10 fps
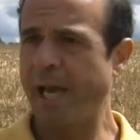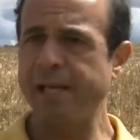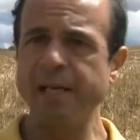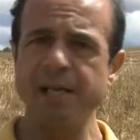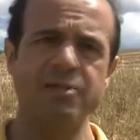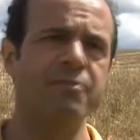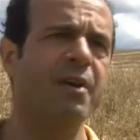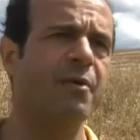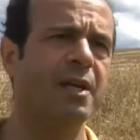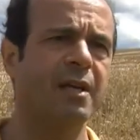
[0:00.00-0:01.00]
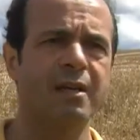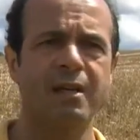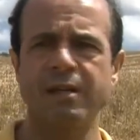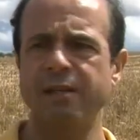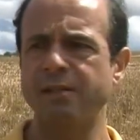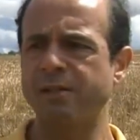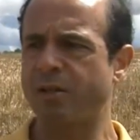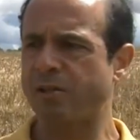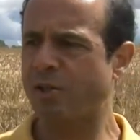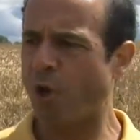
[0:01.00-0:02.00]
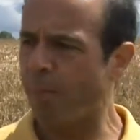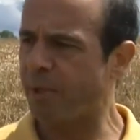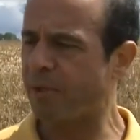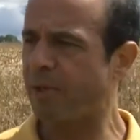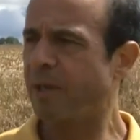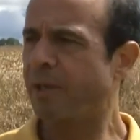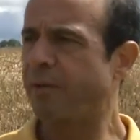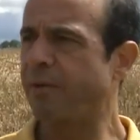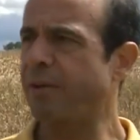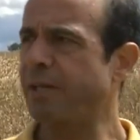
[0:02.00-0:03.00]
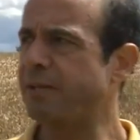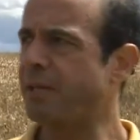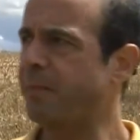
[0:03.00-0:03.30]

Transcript: And it's very common that